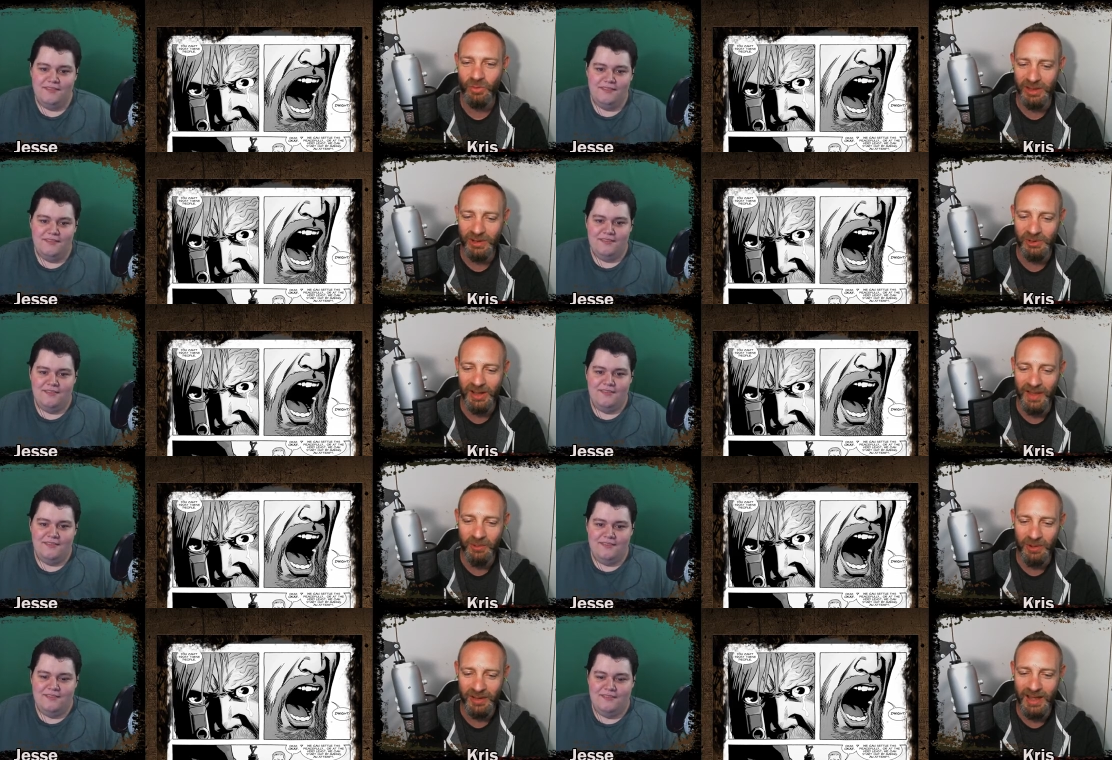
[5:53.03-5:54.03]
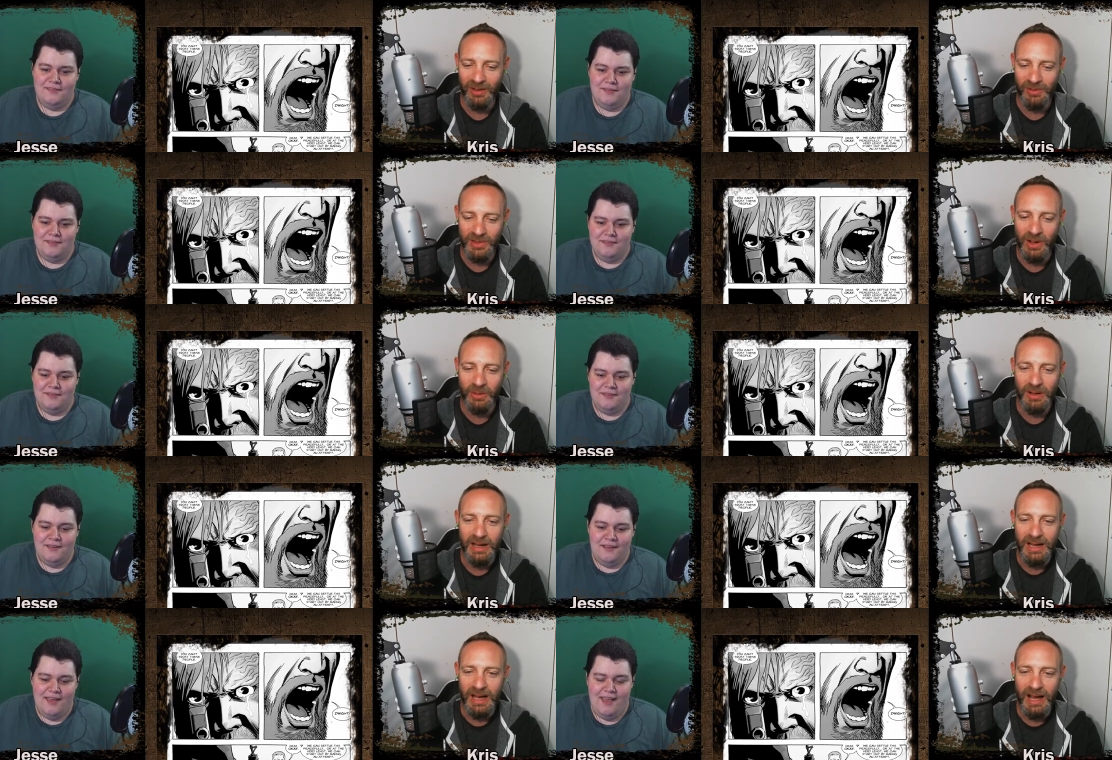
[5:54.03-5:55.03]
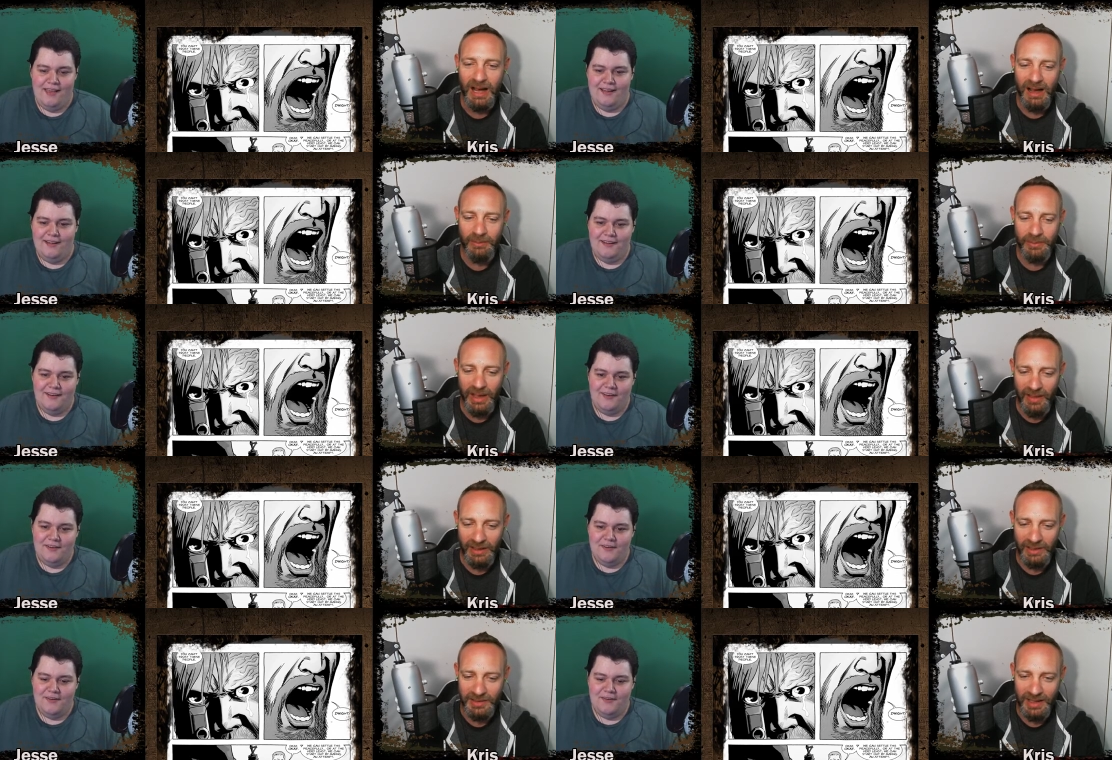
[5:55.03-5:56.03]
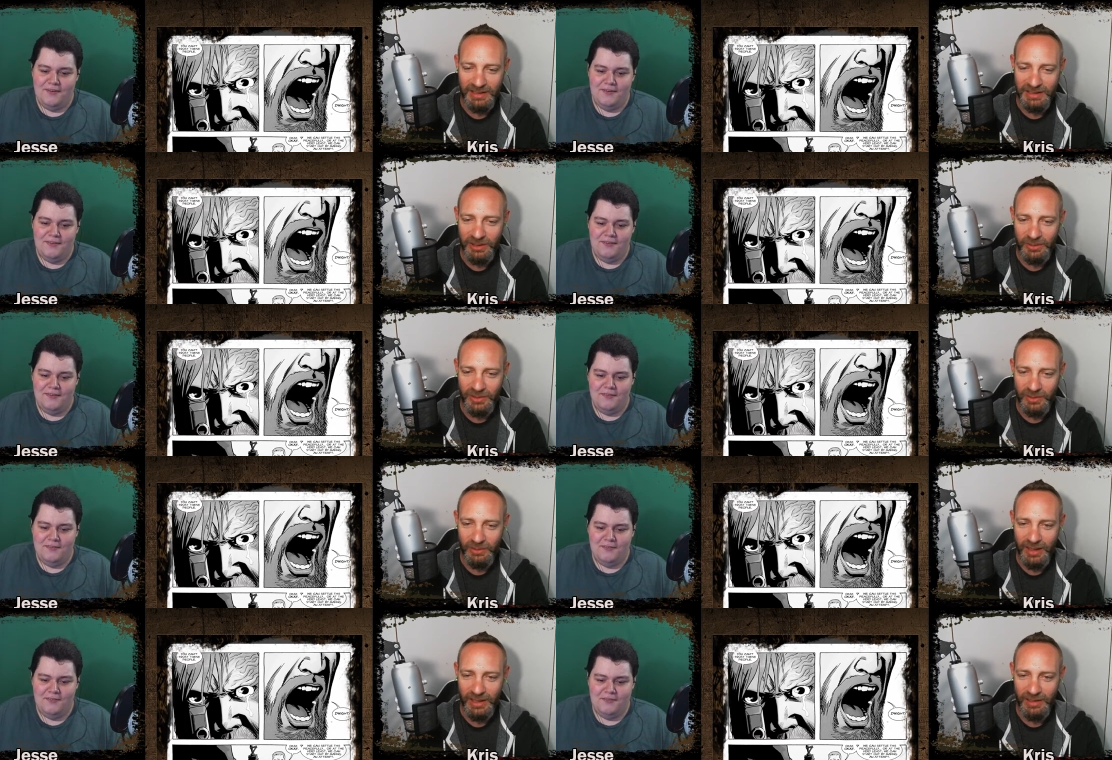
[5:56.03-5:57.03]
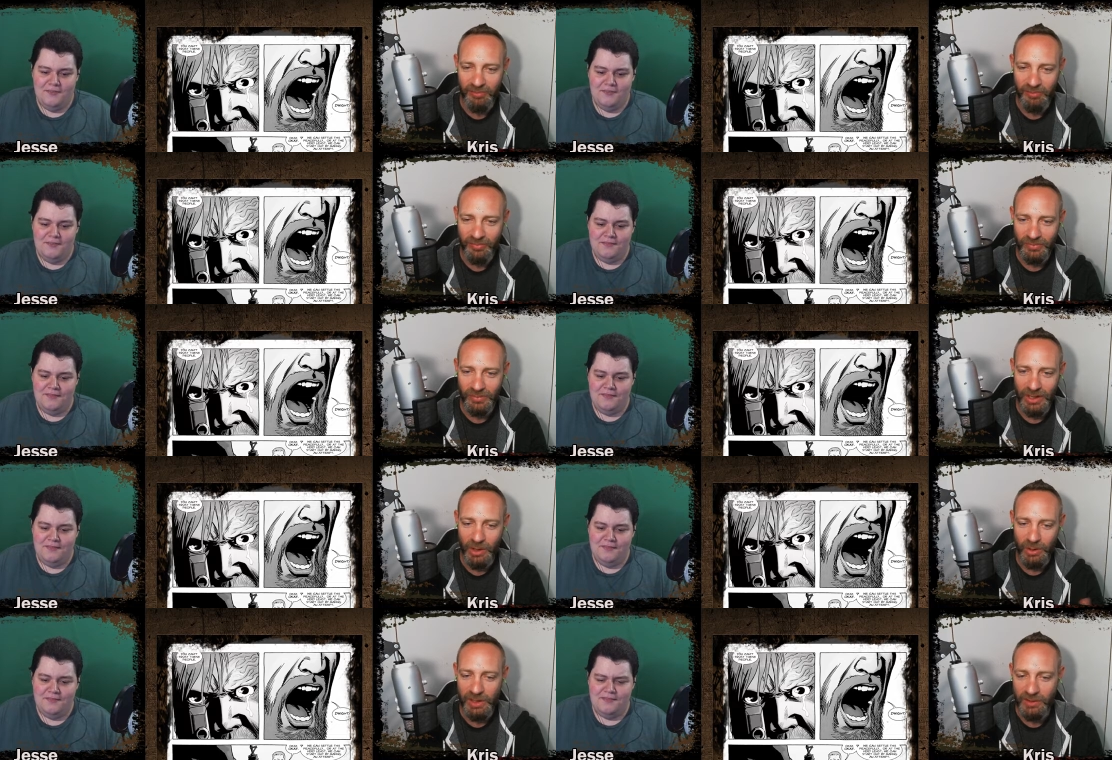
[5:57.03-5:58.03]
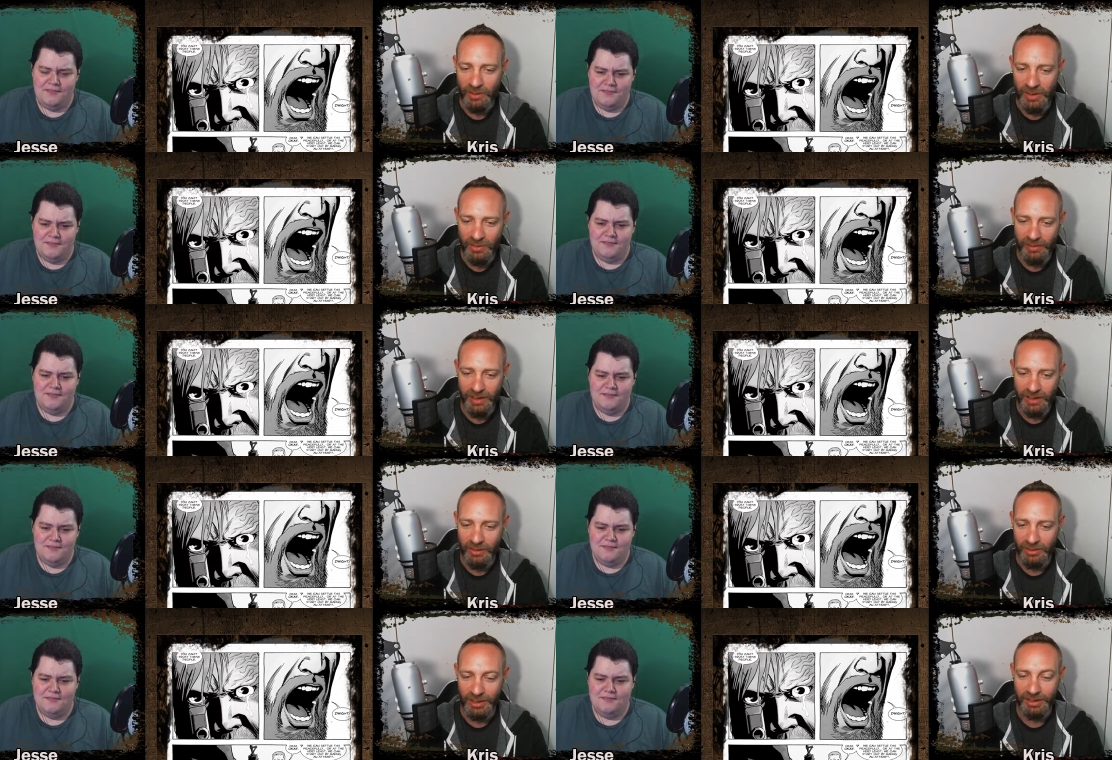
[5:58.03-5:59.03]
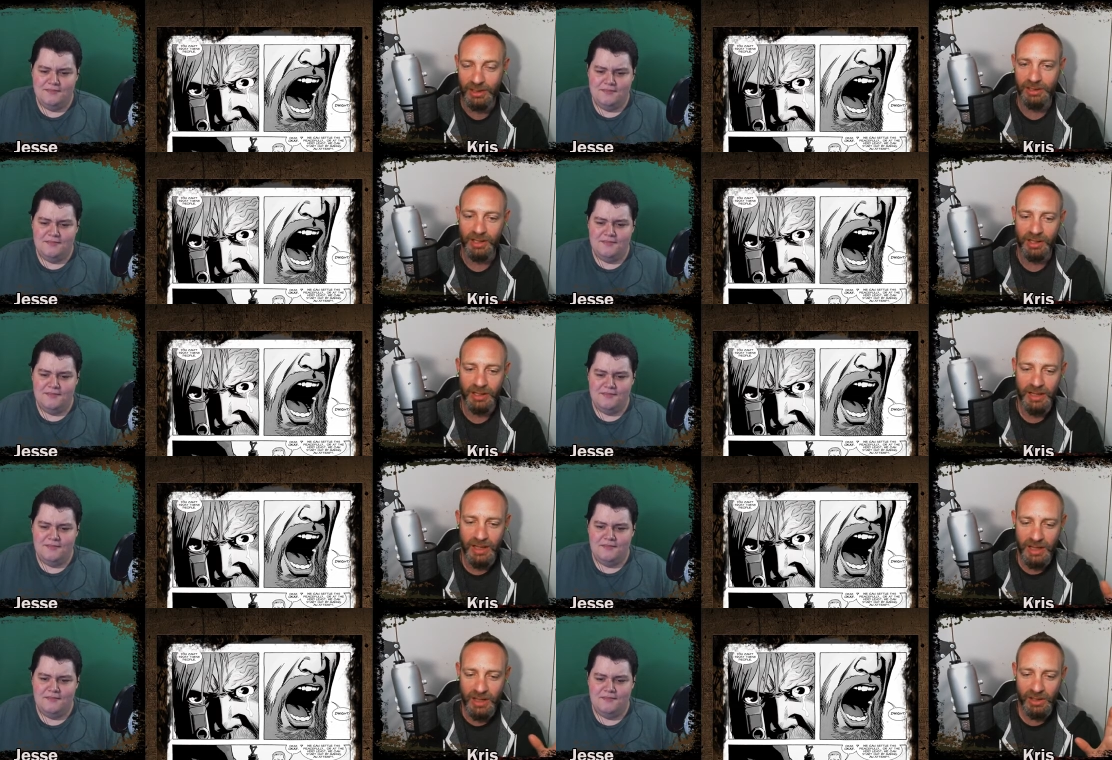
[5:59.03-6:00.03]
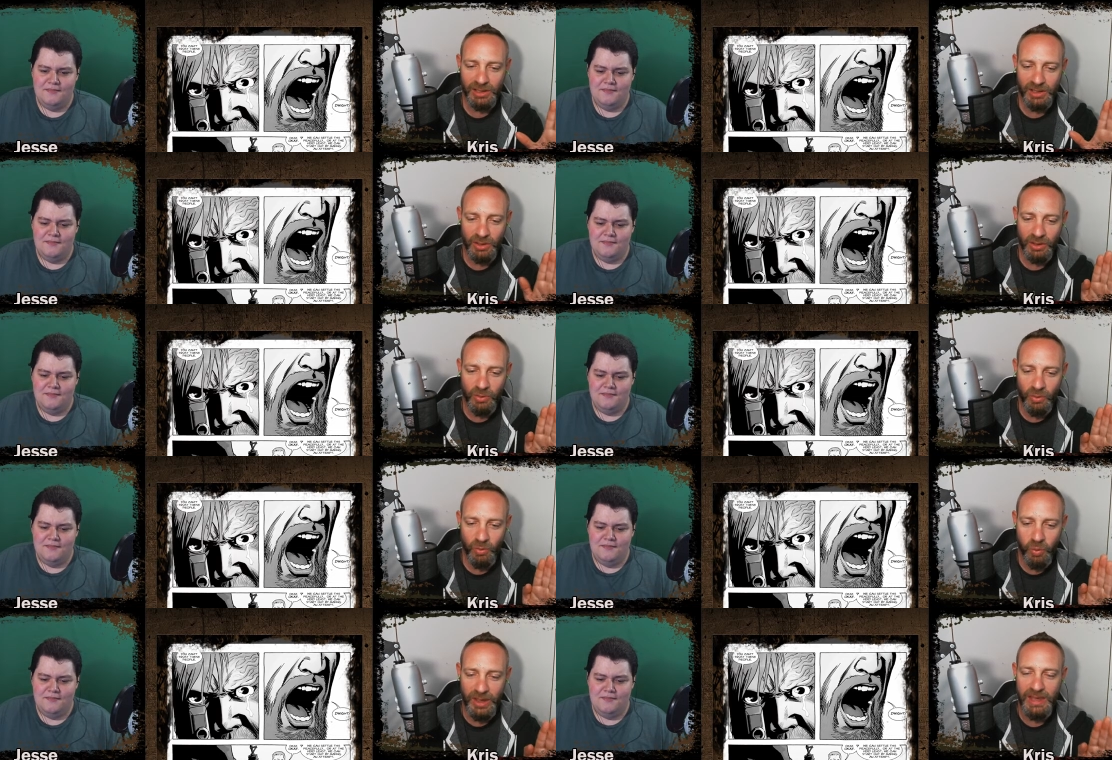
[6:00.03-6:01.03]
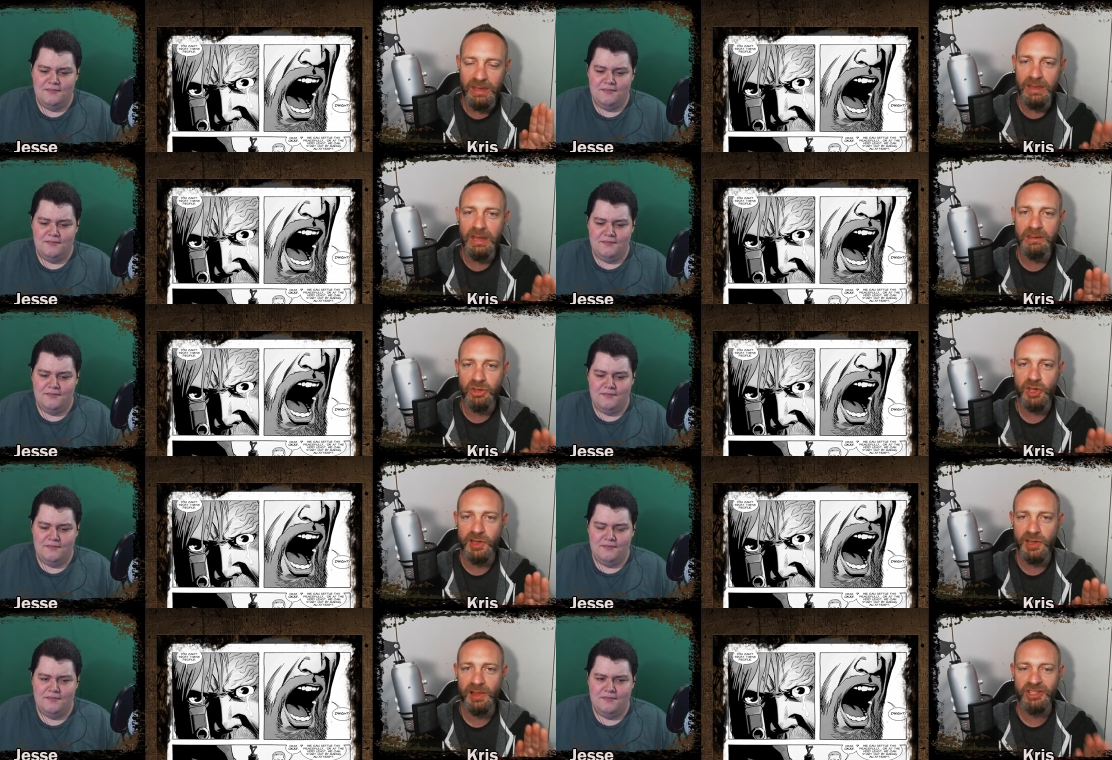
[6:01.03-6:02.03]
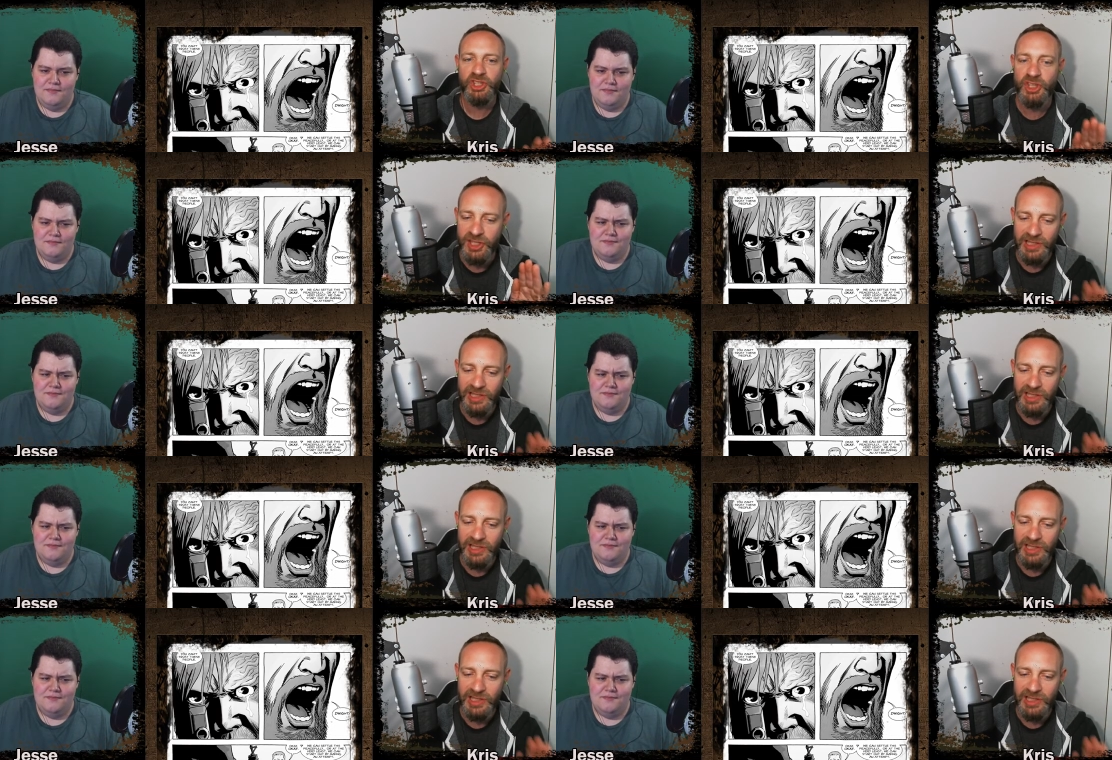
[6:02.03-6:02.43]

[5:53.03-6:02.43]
Speaker 1: really cool how that works out so um yeah like you said you know so they you know he so he's over here going look look look we need to just let's just